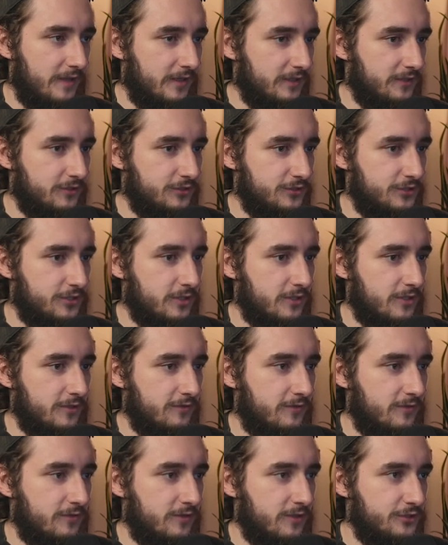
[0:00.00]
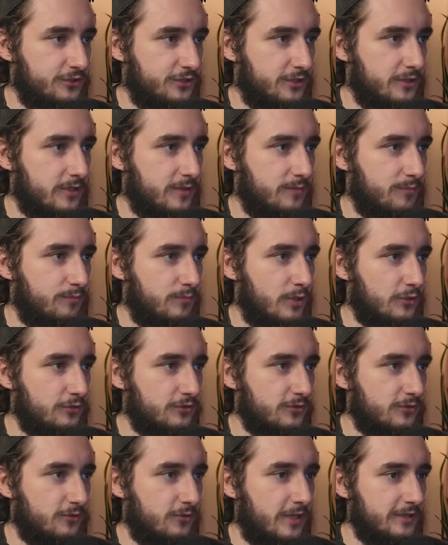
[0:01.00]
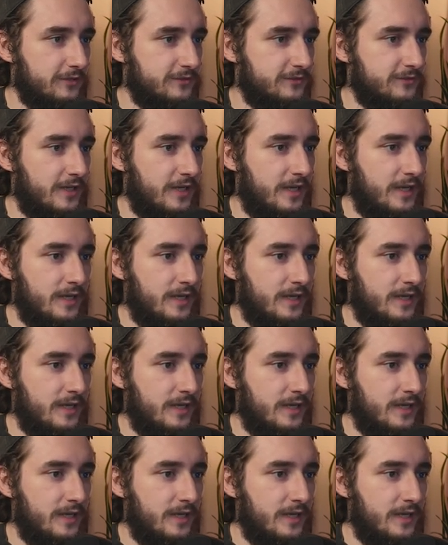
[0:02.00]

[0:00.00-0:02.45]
in the Jira post requests.